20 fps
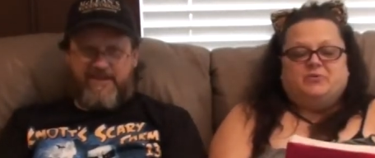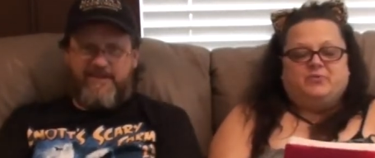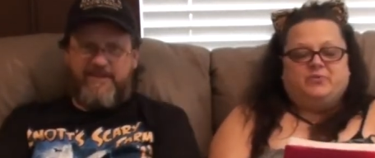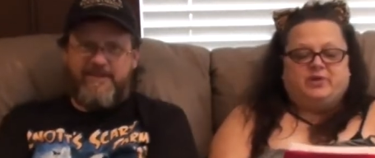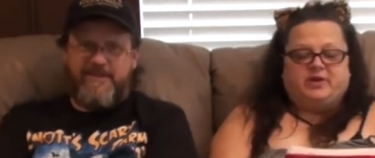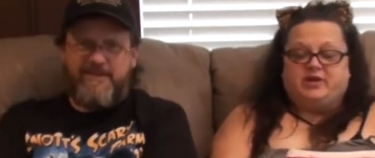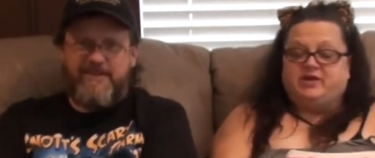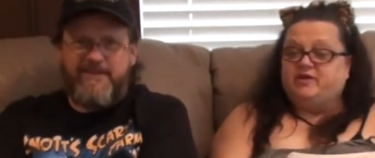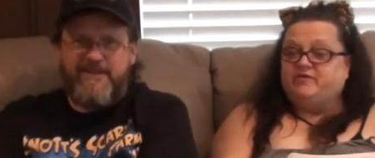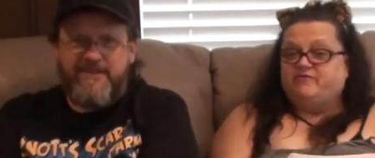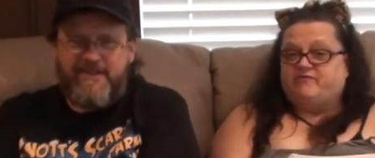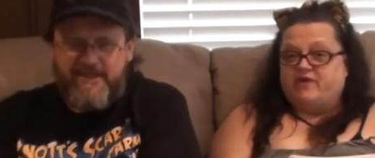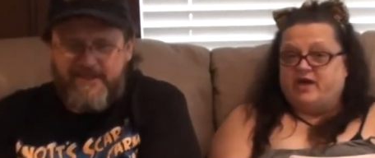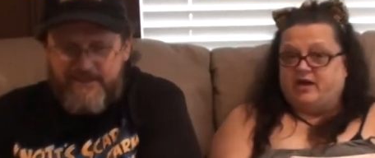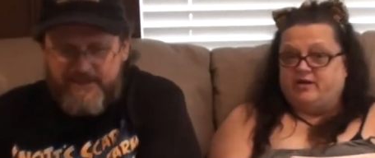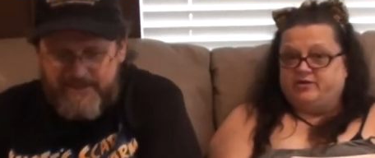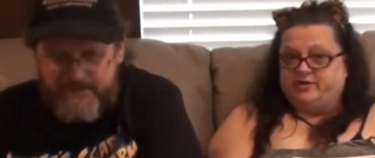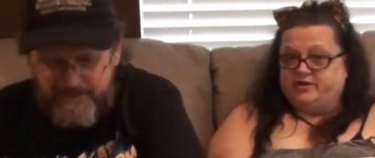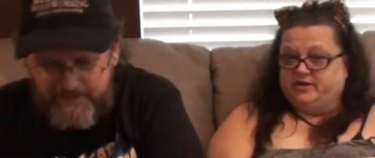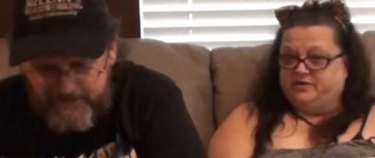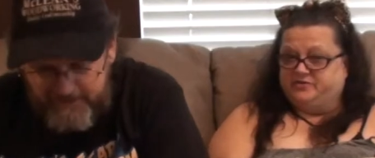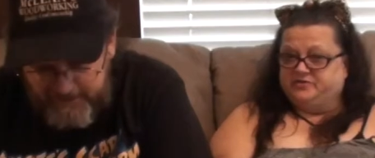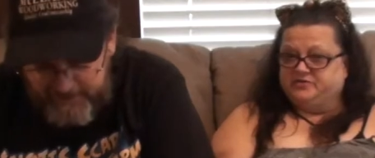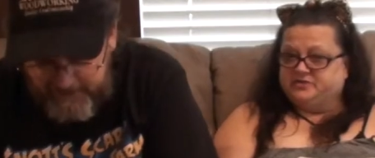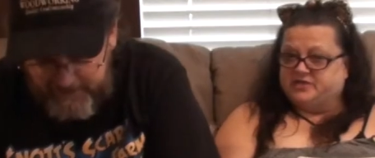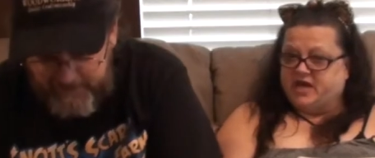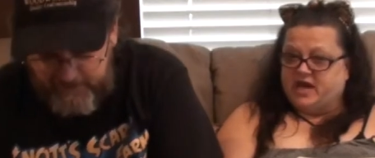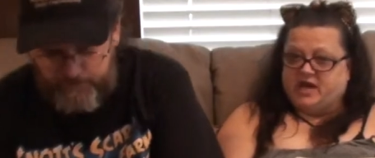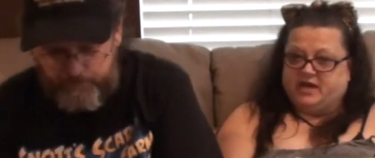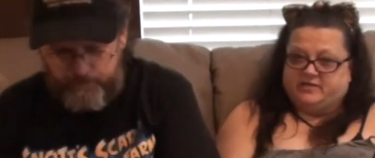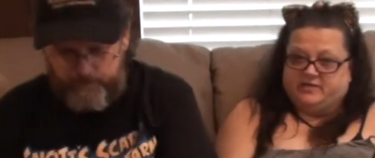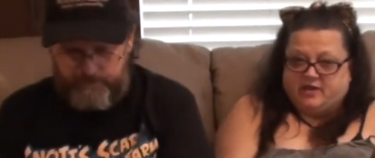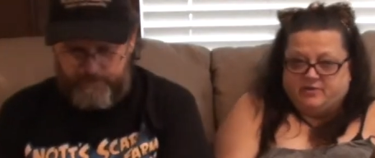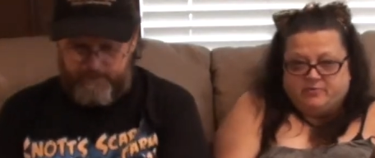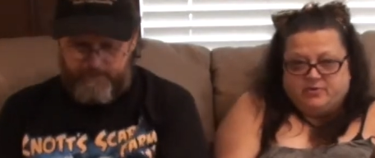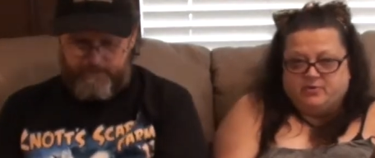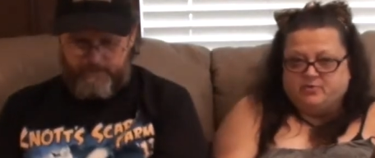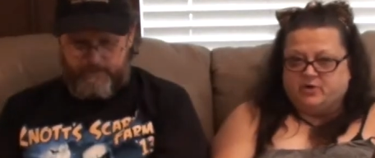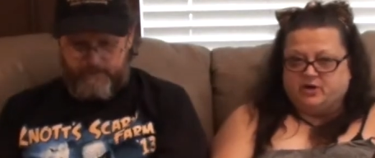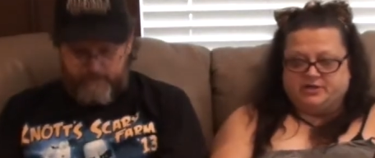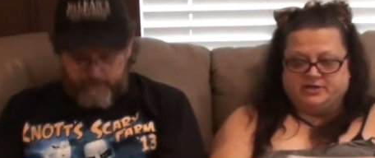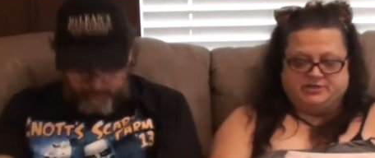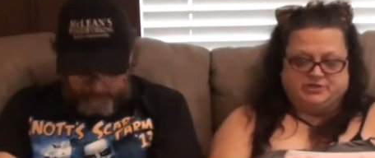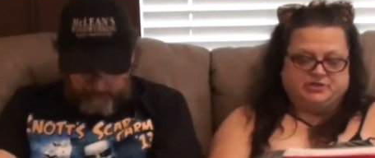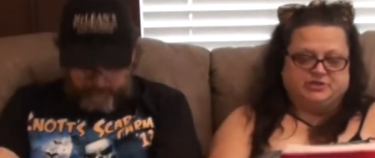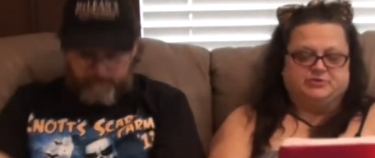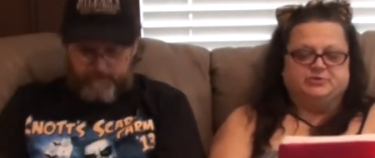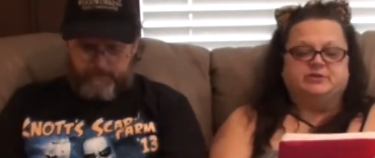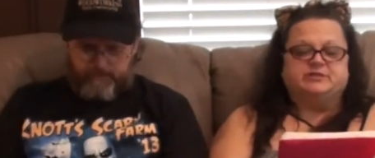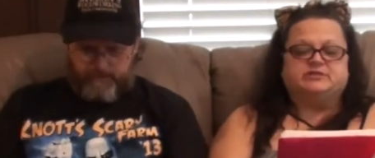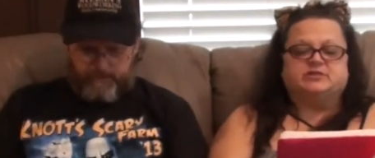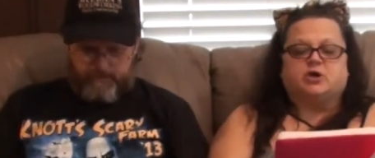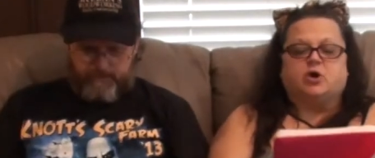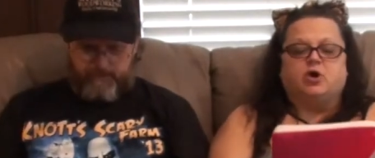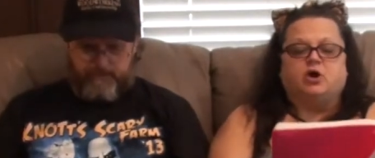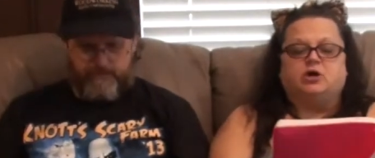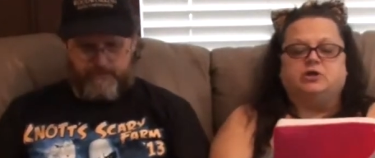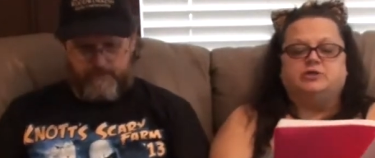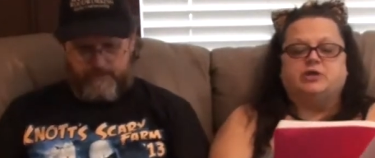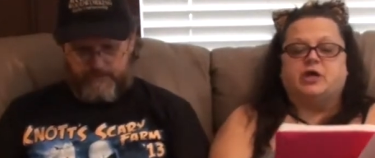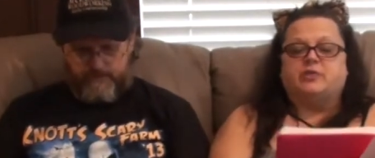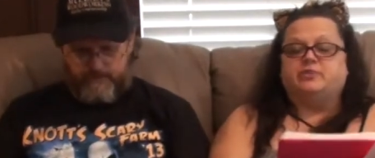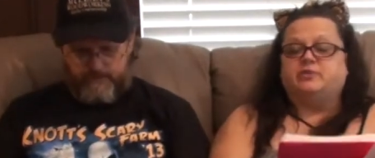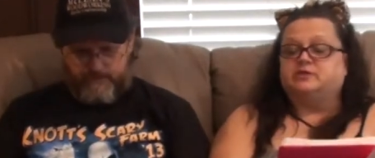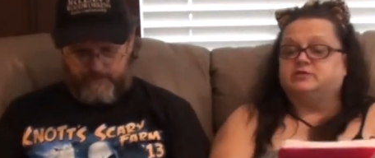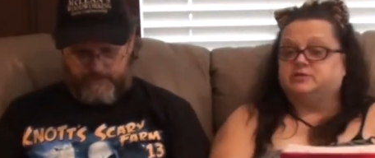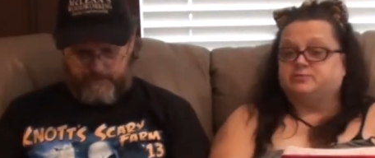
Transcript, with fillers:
Speaker 1: we found another tag that we want to do. It's called the